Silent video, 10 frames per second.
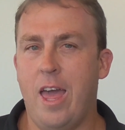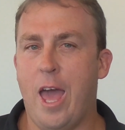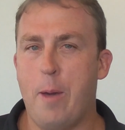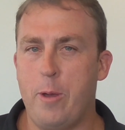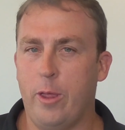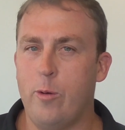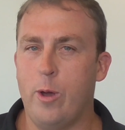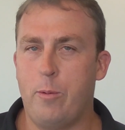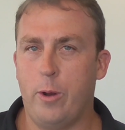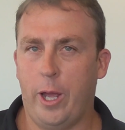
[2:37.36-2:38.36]
They're happy. I
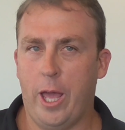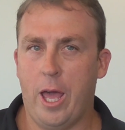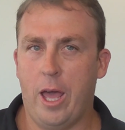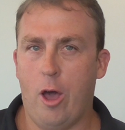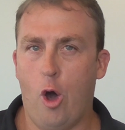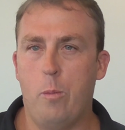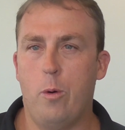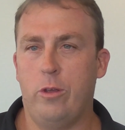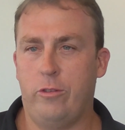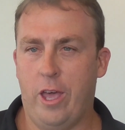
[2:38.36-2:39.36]
think we're putting
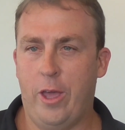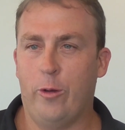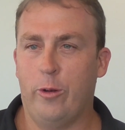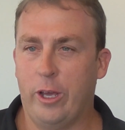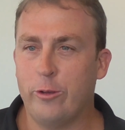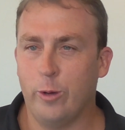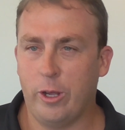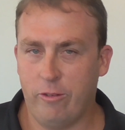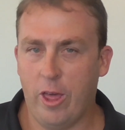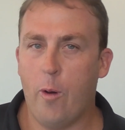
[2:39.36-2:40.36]
Old Boys Day on next
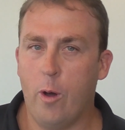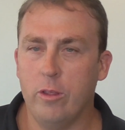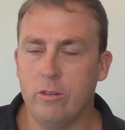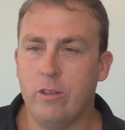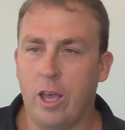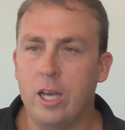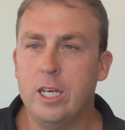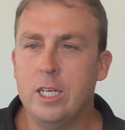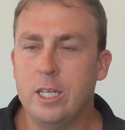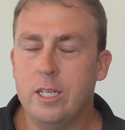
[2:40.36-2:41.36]
week for that one. So
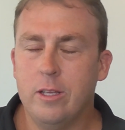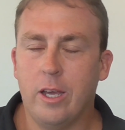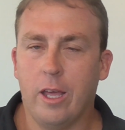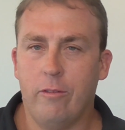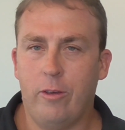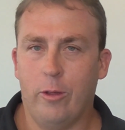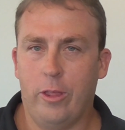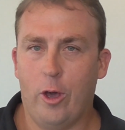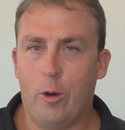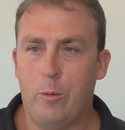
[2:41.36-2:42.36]
get a few
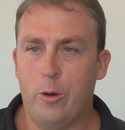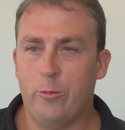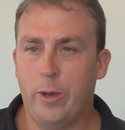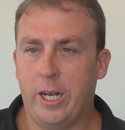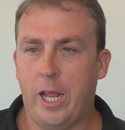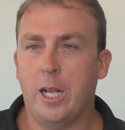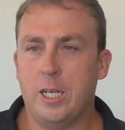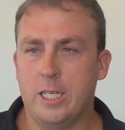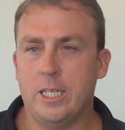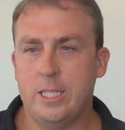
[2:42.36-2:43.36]
of the old boys back
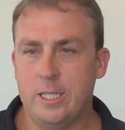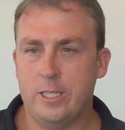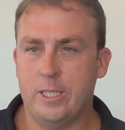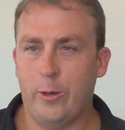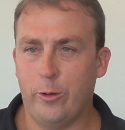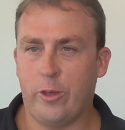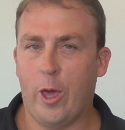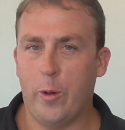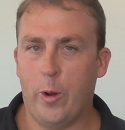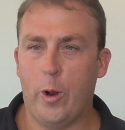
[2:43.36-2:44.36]
down to see what's
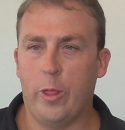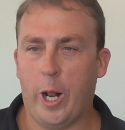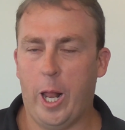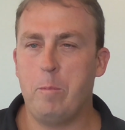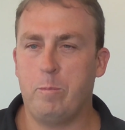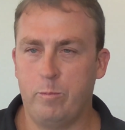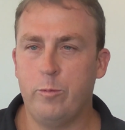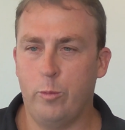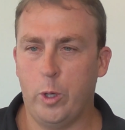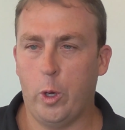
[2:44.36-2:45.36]
going on at the club.
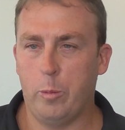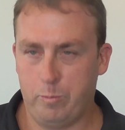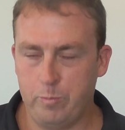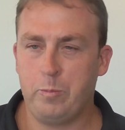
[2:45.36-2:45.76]
Be good.